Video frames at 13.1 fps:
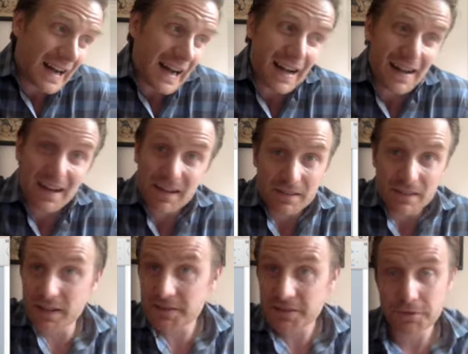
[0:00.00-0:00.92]

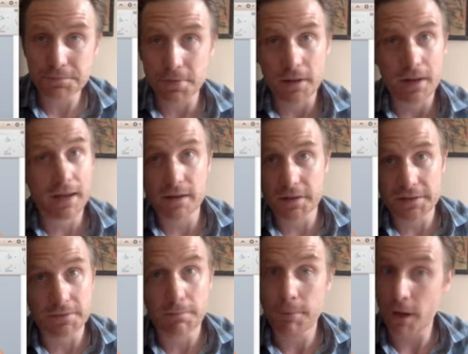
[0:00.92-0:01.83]
Unless you plan
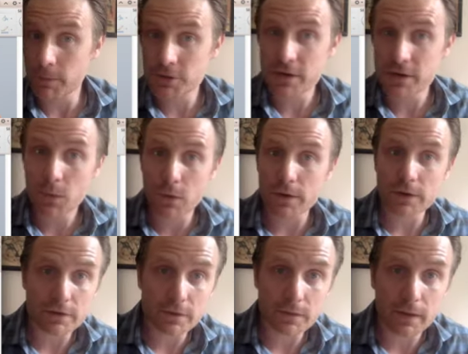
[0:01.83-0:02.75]
on publishing what you're
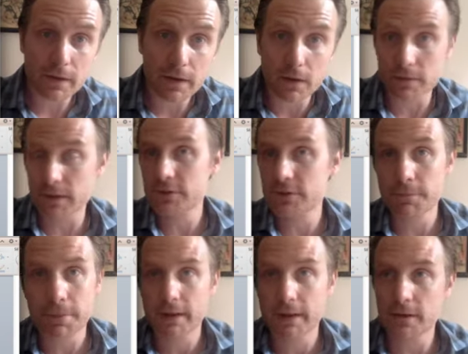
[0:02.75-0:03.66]
doing or unless you
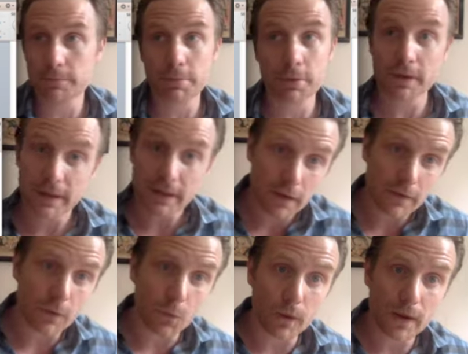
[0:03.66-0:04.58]
plan on putting it on
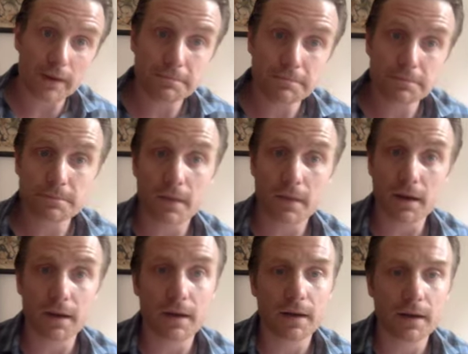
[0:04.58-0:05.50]
the web,
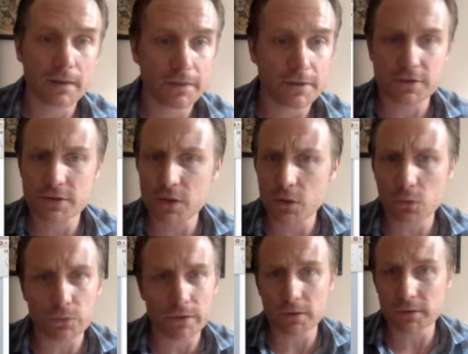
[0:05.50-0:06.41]
there's no
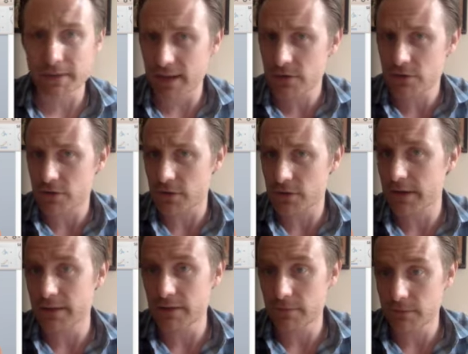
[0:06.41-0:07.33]
real danger
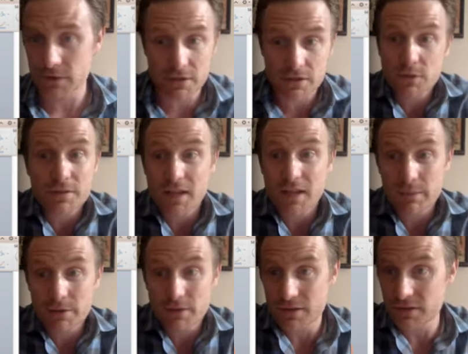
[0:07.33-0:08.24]
in just using
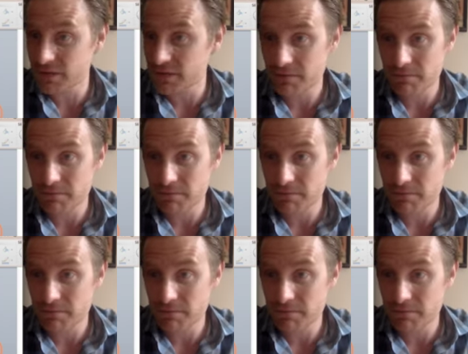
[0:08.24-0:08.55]
images